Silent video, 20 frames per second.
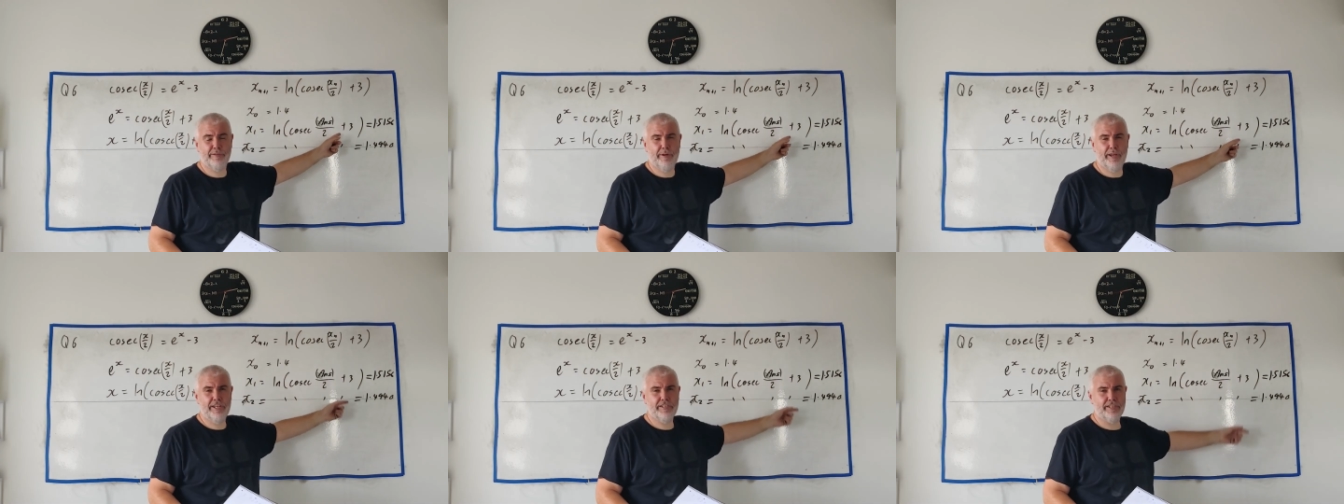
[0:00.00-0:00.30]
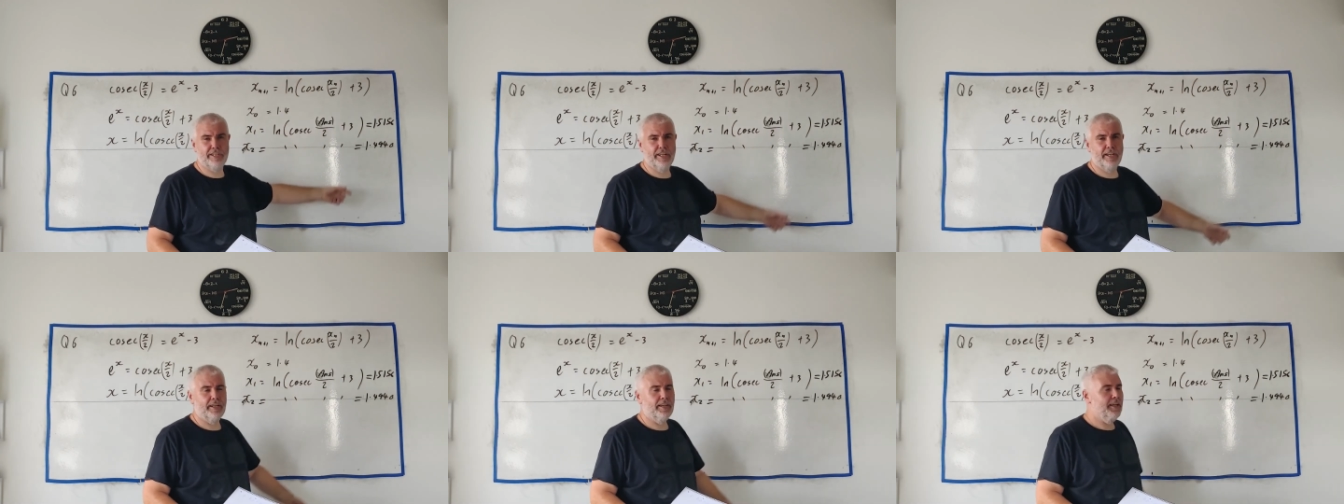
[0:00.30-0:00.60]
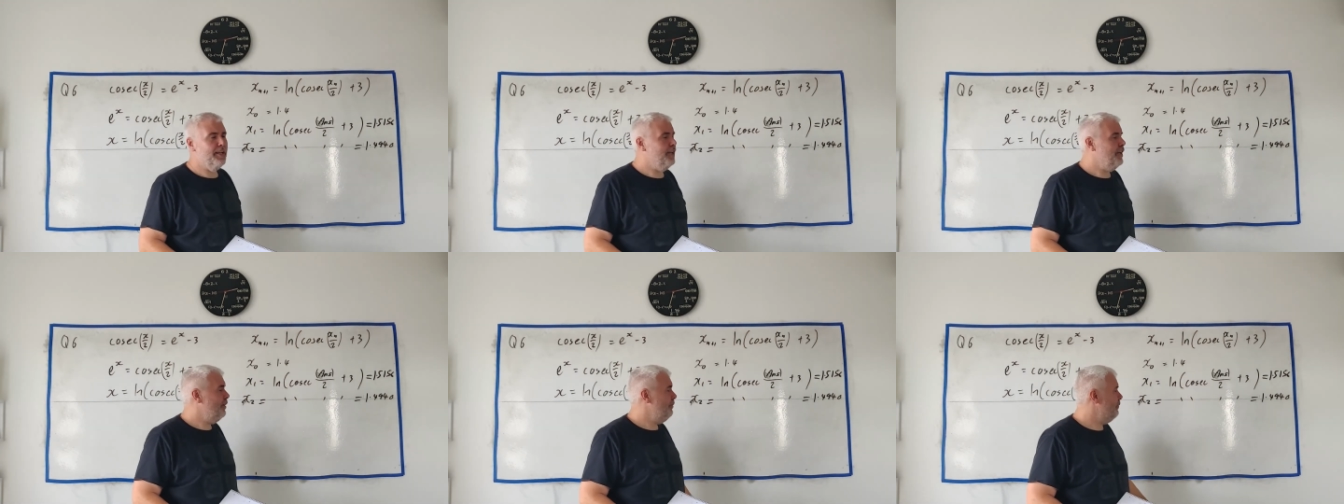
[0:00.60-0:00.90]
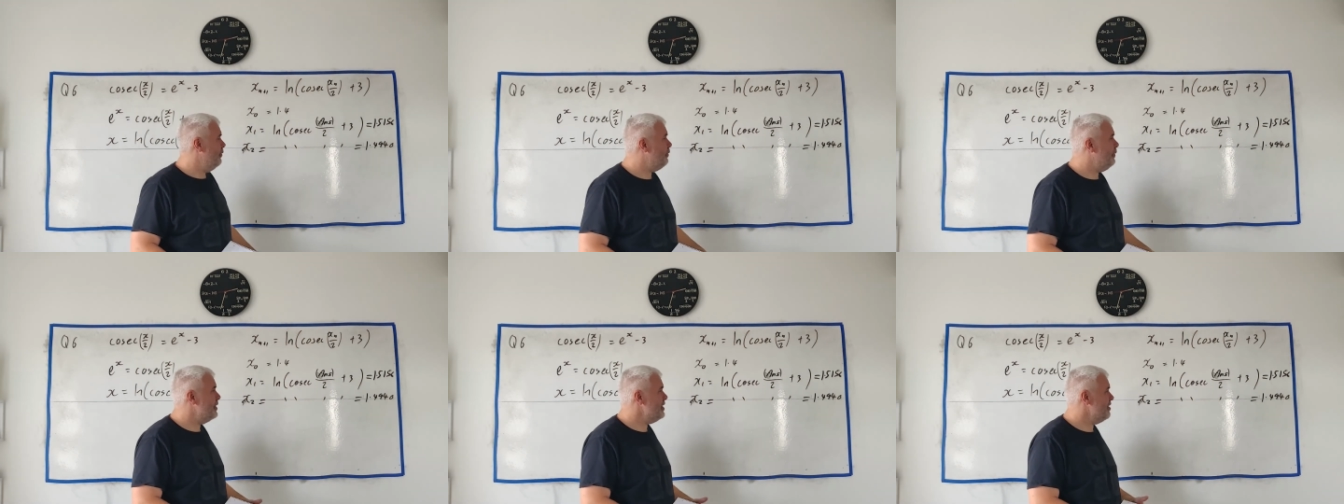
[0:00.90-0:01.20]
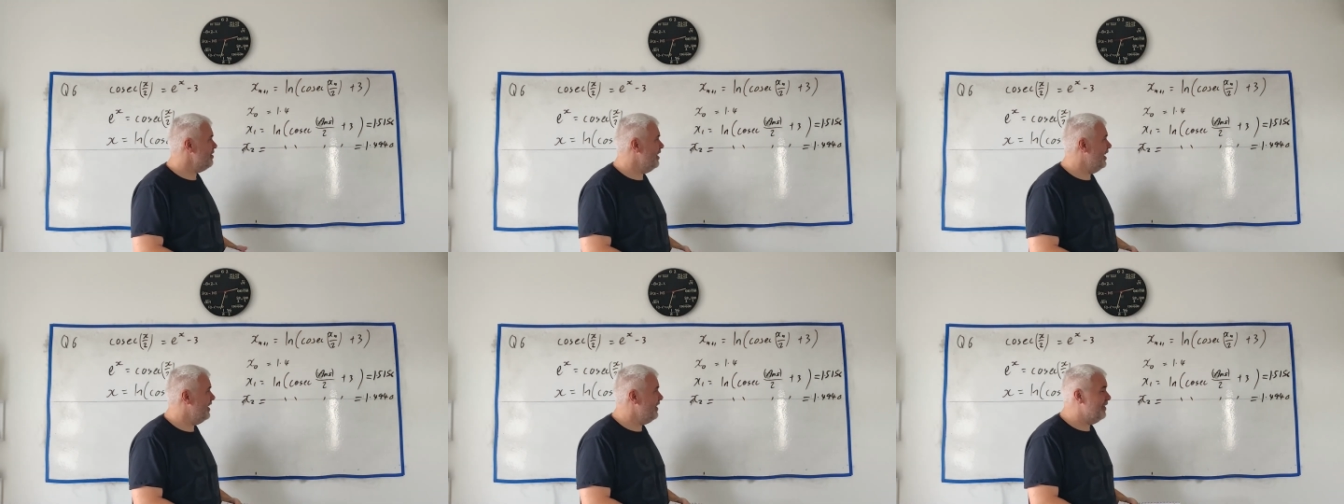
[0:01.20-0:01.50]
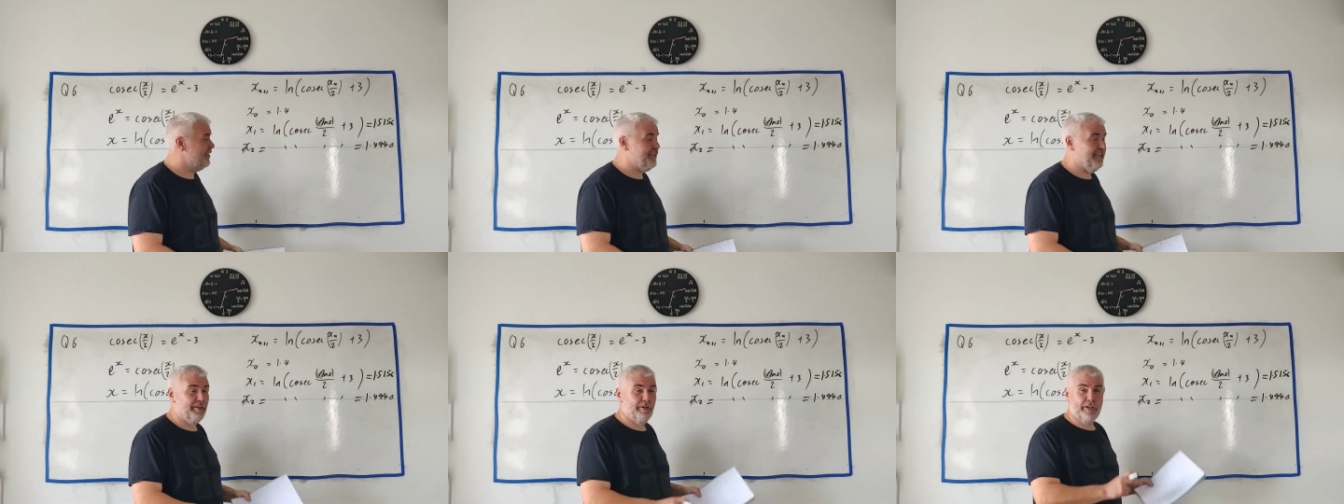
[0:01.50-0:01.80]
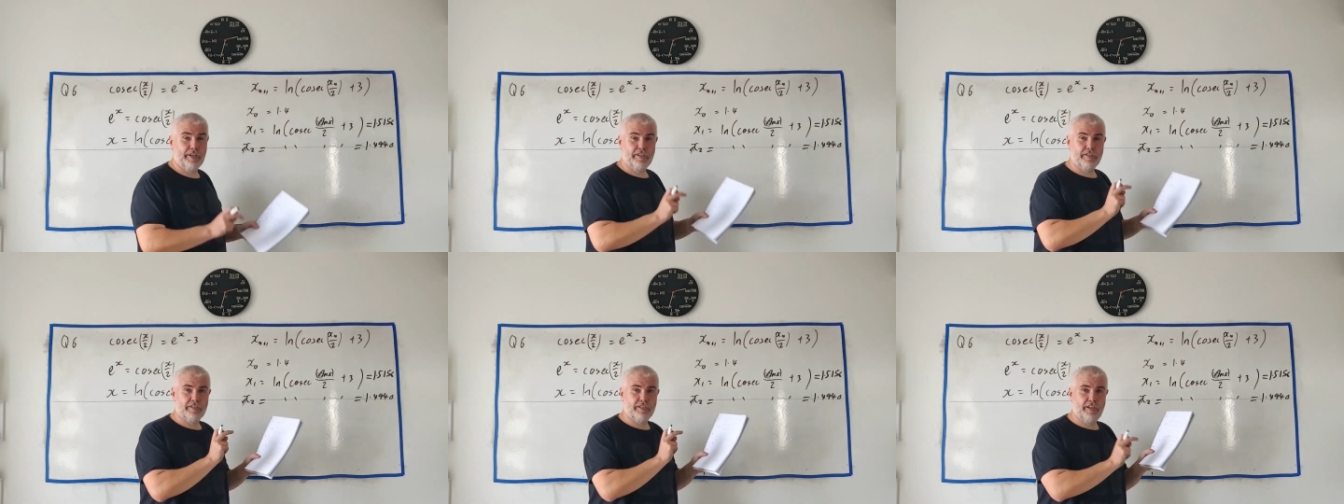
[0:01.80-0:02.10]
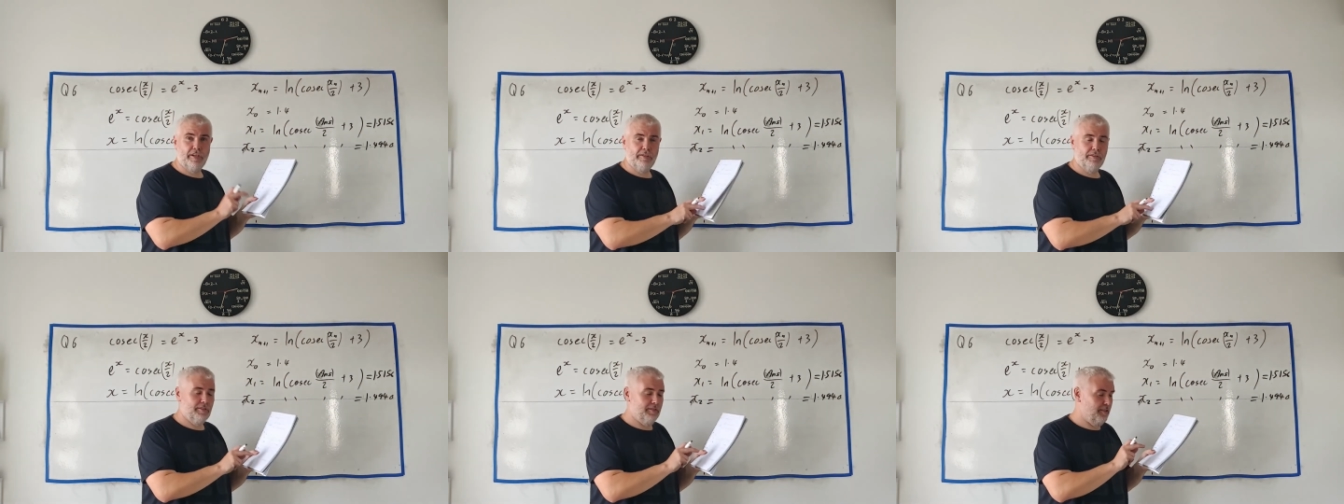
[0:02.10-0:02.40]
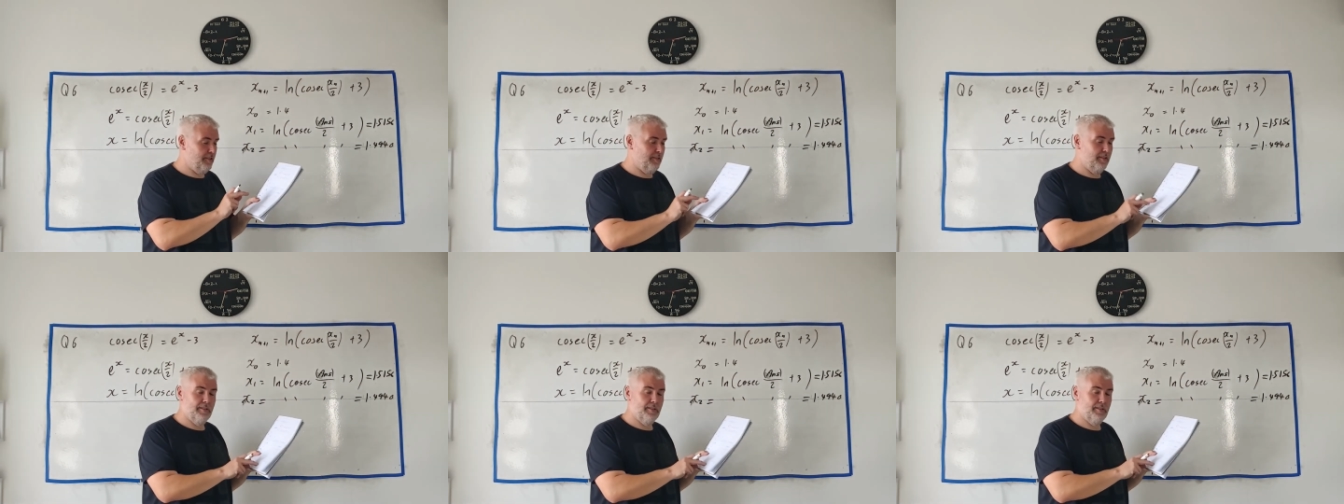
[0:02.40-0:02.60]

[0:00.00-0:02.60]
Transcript: equation in, but once you learn how to do it, you can just go